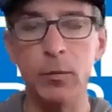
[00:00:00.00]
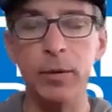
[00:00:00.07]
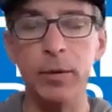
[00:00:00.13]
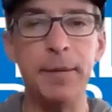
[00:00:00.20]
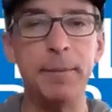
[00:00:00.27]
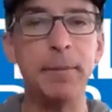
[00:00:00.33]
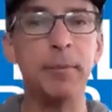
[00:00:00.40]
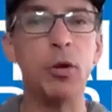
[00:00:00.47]
We
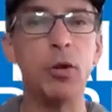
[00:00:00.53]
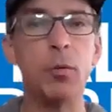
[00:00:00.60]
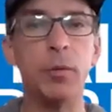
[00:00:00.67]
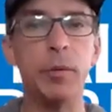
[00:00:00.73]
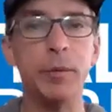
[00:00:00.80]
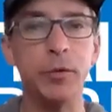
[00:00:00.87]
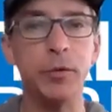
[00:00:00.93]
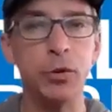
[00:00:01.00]
let people know
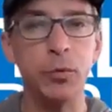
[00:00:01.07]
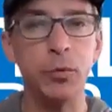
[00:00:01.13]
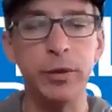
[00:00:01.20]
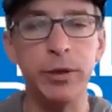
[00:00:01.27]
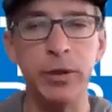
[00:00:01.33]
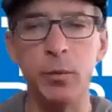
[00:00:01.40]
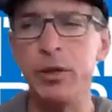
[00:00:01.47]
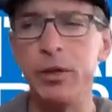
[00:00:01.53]
what we were
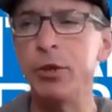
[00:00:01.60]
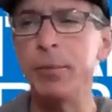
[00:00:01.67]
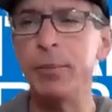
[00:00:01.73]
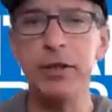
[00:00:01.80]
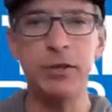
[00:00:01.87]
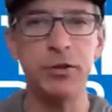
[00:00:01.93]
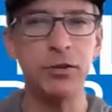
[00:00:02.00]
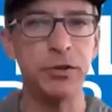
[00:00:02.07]
doing, and we took
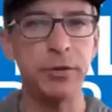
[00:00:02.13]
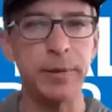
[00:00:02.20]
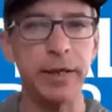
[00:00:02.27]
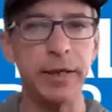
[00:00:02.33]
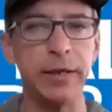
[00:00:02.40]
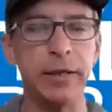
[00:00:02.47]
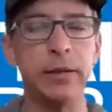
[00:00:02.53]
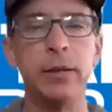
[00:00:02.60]
pictures
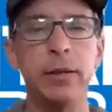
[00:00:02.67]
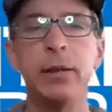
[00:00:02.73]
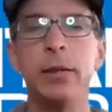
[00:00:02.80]
about it.